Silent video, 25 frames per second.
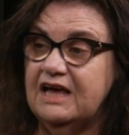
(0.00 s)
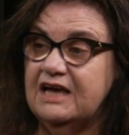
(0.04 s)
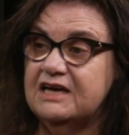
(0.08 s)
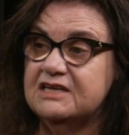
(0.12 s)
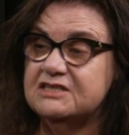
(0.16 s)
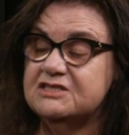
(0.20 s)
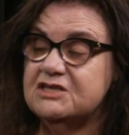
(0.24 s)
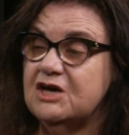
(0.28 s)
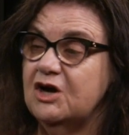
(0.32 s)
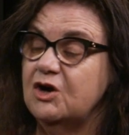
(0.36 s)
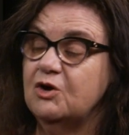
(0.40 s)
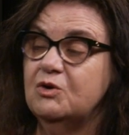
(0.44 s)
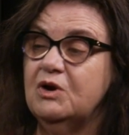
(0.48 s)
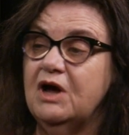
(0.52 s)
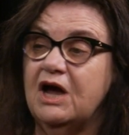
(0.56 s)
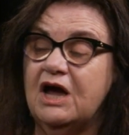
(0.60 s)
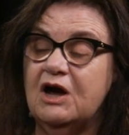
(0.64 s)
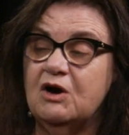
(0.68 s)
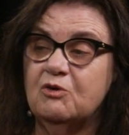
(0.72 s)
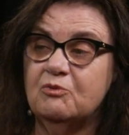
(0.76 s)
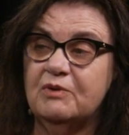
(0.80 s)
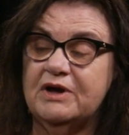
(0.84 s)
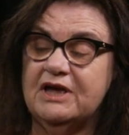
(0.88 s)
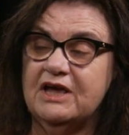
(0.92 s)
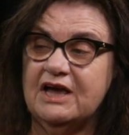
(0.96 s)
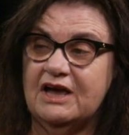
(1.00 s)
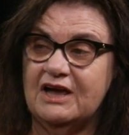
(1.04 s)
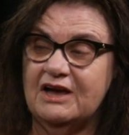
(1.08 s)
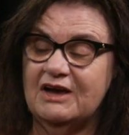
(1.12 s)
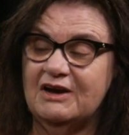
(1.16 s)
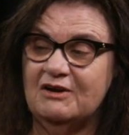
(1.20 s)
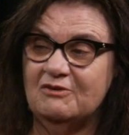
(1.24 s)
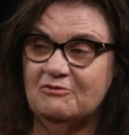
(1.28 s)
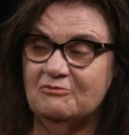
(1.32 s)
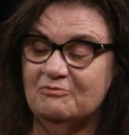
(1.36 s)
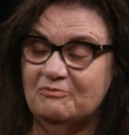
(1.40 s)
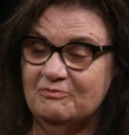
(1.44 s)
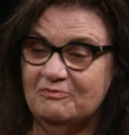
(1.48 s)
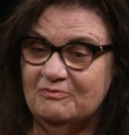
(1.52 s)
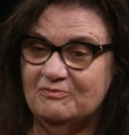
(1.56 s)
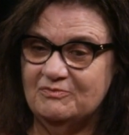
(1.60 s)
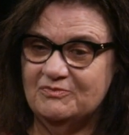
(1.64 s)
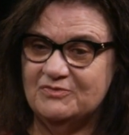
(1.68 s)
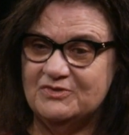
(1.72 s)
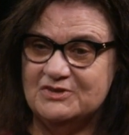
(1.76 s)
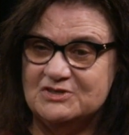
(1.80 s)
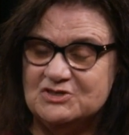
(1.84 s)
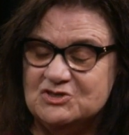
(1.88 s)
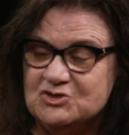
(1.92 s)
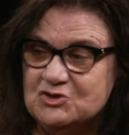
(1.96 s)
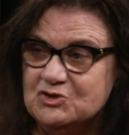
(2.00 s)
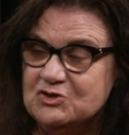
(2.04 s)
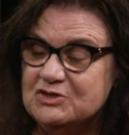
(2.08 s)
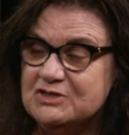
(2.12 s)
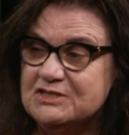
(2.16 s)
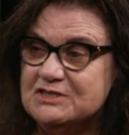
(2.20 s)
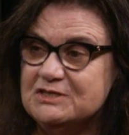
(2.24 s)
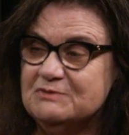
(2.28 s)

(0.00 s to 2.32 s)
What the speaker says: So the students